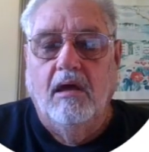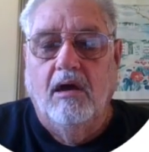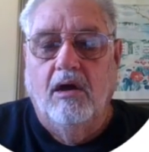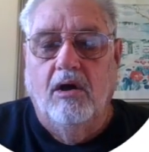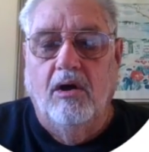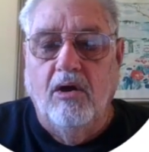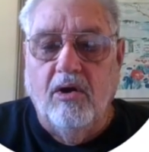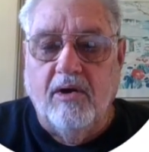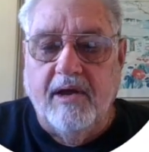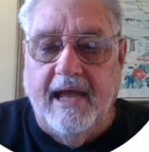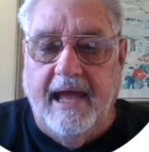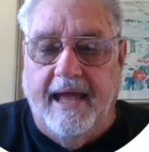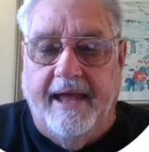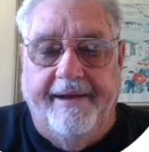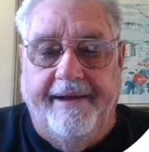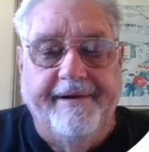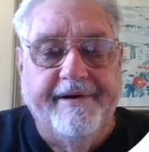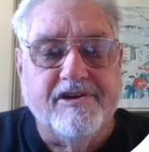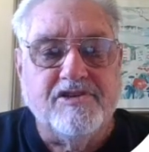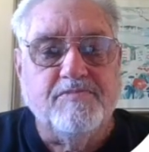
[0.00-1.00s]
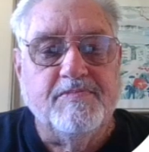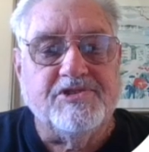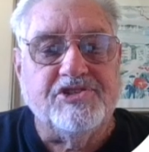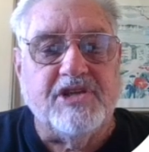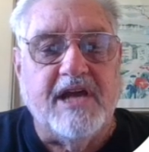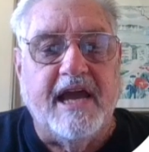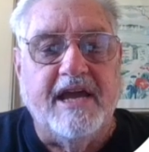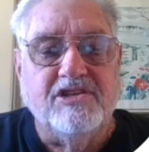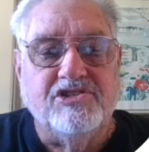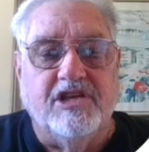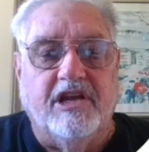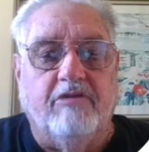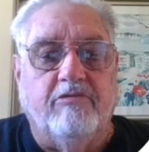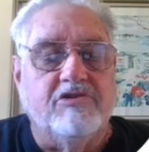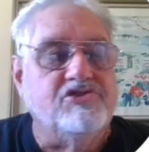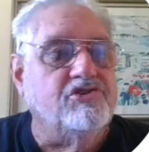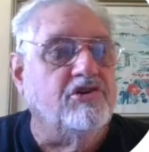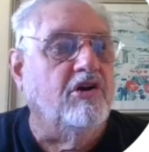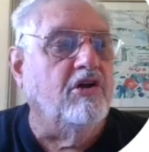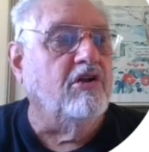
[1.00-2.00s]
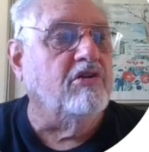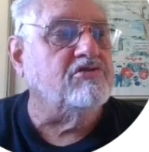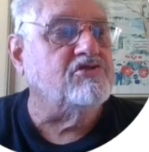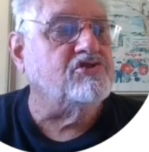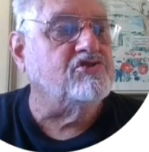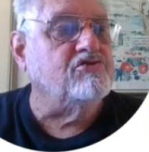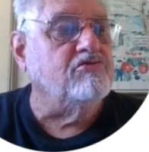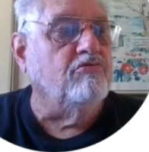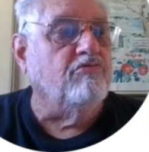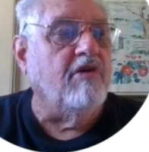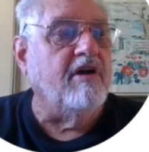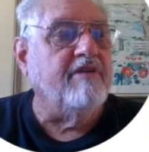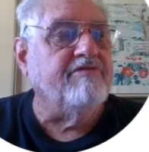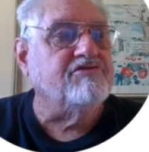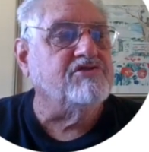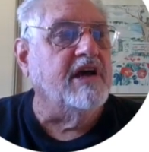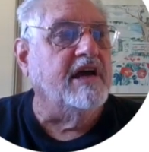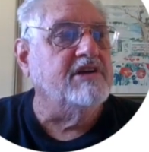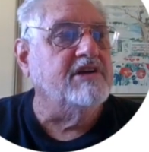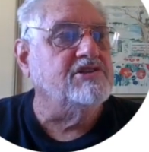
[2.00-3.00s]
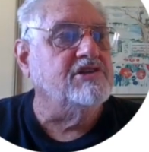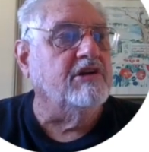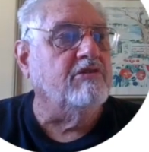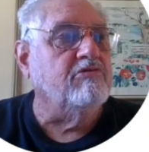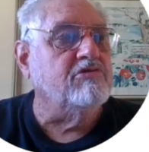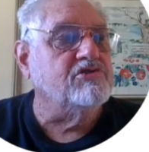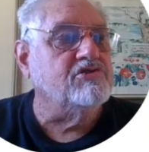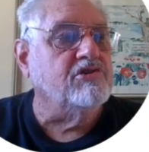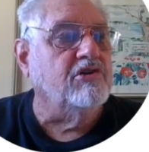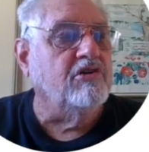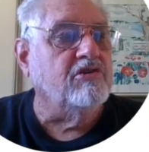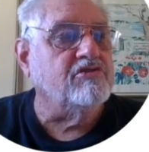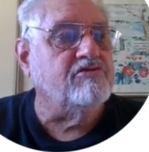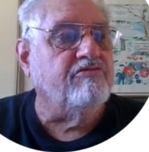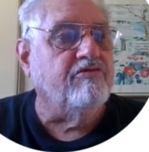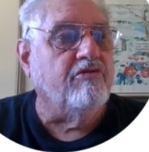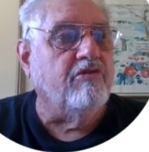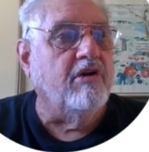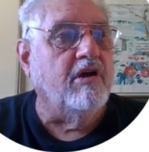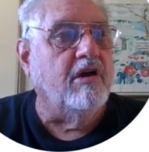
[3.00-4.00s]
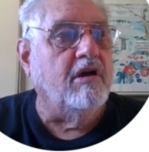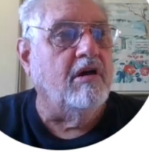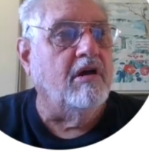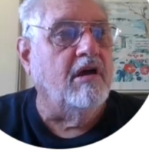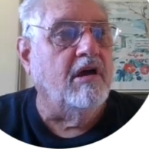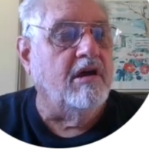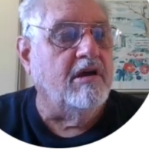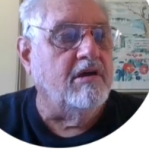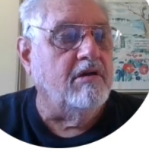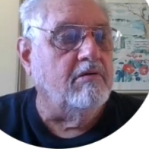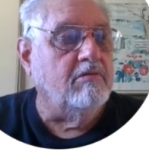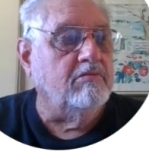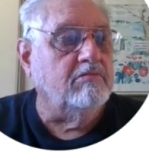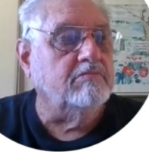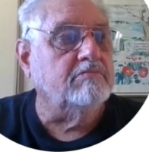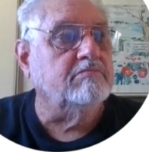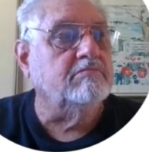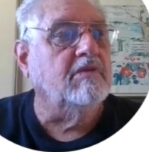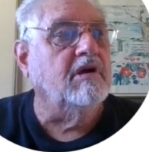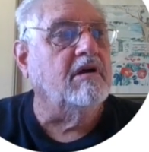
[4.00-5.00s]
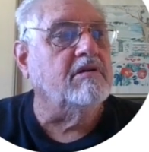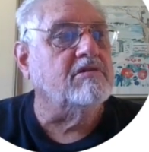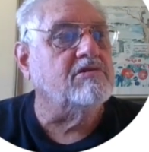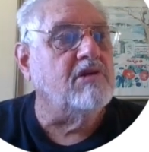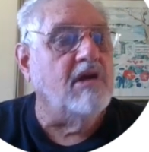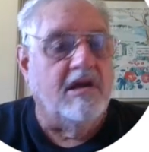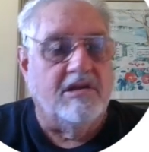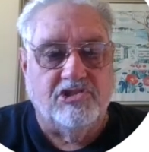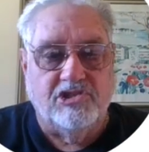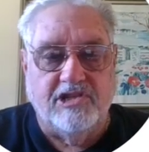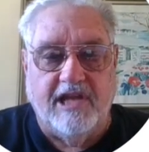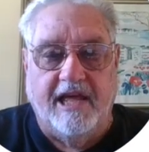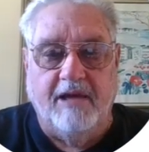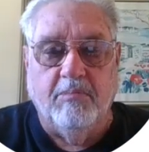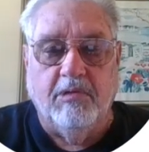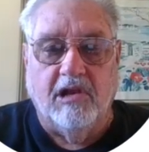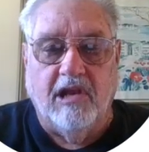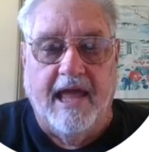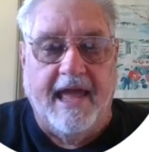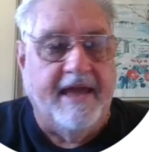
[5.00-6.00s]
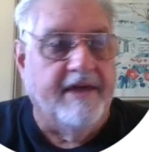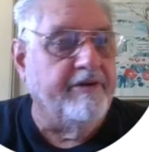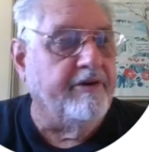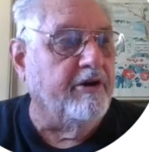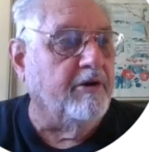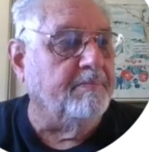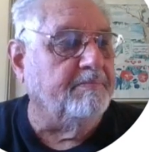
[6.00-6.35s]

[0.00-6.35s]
Okay, here's my sizing results, rough sizing results for a stable lander.